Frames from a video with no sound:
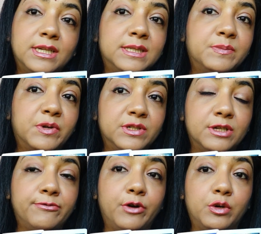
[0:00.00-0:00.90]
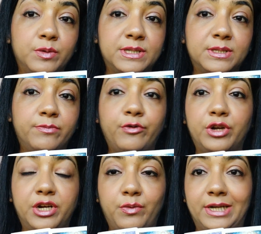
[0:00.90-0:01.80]
this person for wisdom,
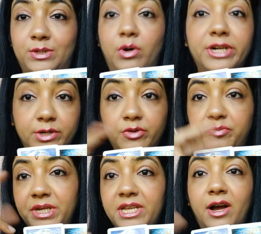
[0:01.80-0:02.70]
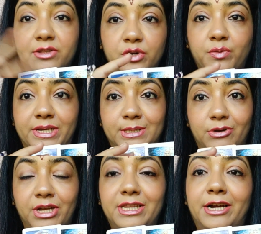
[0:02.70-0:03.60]
for advice, or it could be the other ways.
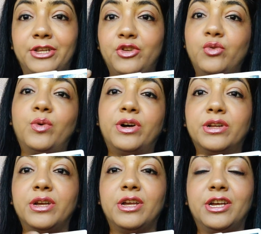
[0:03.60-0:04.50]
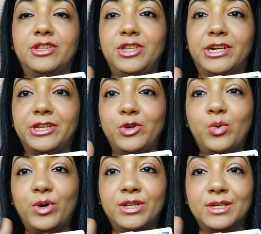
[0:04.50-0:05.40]
Okay, that you were
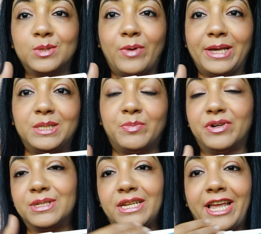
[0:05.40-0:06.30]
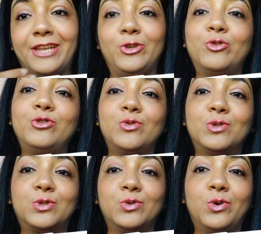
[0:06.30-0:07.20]
this wise person, and you
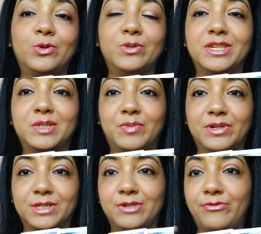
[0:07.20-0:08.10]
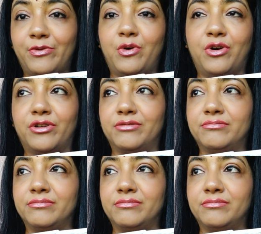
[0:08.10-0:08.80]
used to go to this person for,